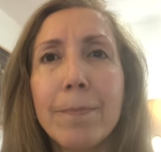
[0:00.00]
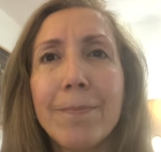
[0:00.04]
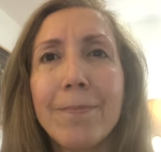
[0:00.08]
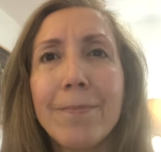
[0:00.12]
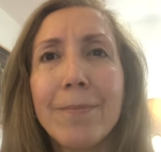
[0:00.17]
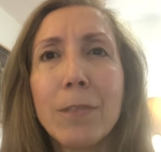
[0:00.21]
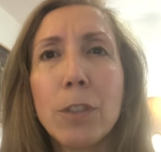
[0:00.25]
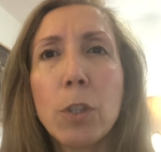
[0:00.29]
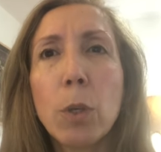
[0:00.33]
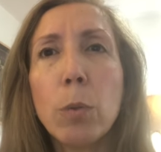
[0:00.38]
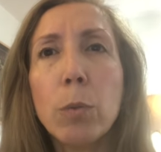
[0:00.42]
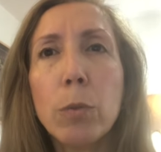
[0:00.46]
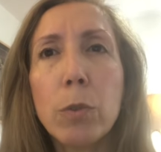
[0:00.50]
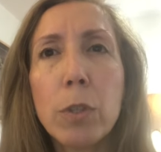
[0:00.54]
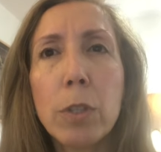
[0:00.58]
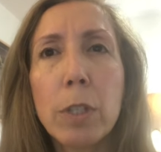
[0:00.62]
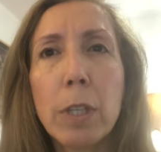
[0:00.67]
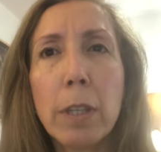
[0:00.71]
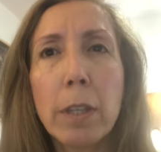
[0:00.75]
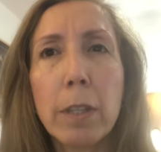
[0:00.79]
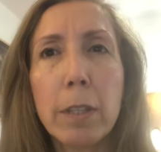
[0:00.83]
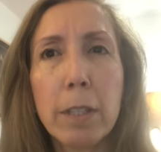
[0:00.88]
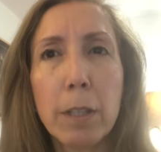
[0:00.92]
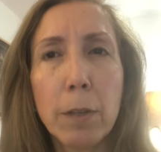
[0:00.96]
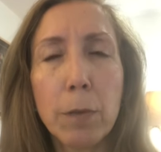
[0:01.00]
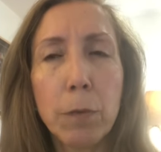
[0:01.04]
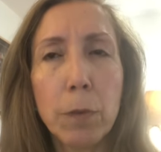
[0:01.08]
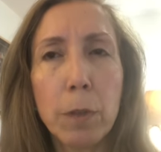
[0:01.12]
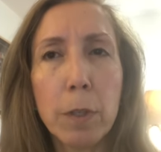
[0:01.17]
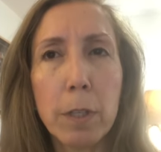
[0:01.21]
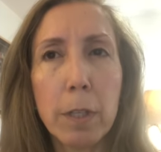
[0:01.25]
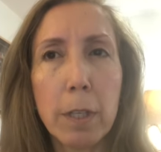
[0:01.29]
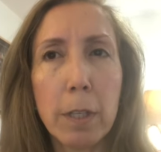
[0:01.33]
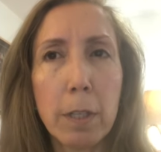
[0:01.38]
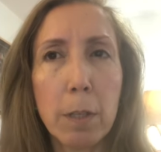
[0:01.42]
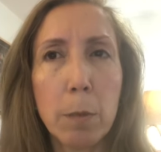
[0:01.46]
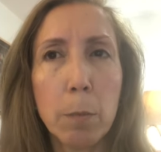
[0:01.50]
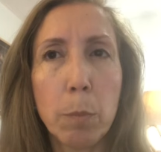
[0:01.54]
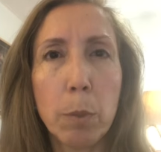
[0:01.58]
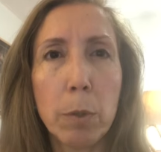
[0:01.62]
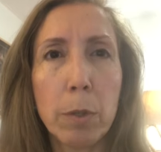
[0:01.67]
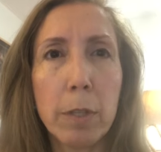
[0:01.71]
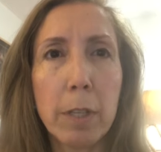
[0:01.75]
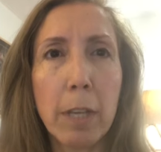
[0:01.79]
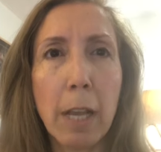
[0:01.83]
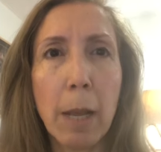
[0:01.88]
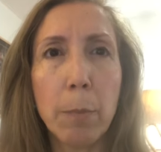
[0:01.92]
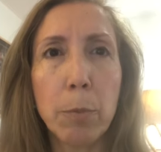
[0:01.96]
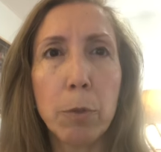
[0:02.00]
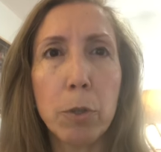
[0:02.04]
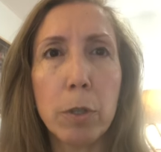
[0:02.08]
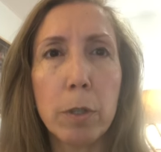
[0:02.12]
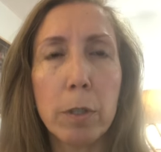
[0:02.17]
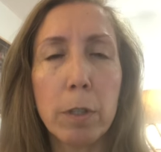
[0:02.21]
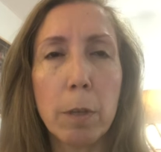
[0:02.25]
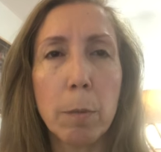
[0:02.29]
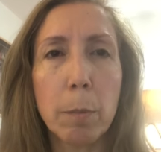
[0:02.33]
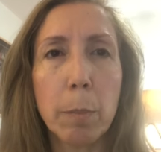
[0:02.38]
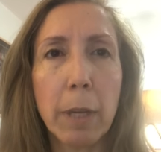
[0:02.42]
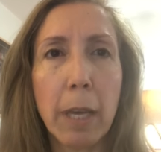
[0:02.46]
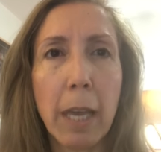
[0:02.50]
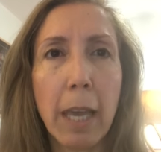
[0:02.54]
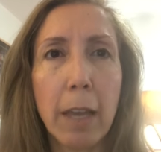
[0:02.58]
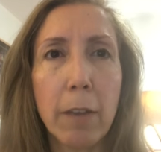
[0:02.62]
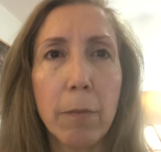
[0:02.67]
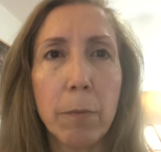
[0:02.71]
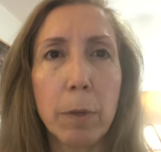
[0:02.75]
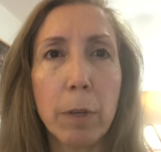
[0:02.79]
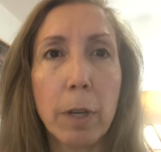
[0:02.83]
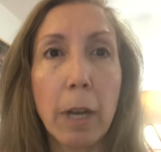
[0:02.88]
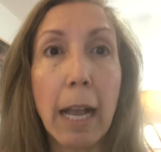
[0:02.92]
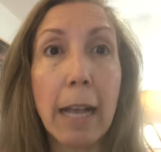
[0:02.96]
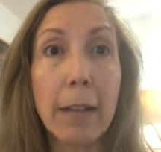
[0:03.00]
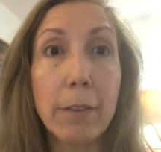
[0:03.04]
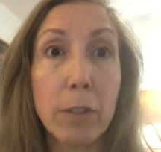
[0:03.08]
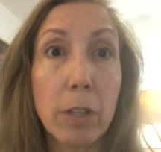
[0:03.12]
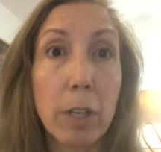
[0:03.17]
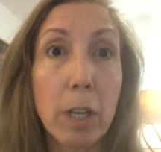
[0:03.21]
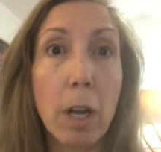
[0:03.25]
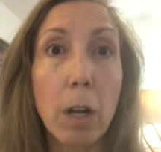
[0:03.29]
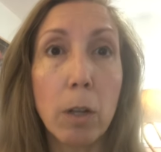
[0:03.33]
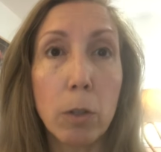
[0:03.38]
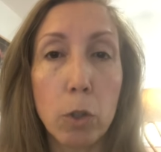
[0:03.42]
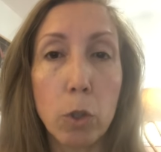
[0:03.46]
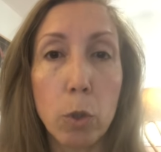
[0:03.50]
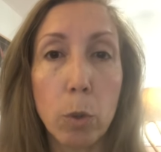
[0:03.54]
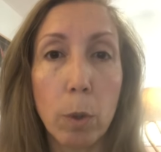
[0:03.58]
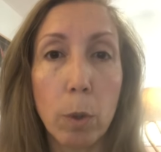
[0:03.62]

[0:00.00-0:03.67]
don't see the differences in perceptions and behavior as cultural.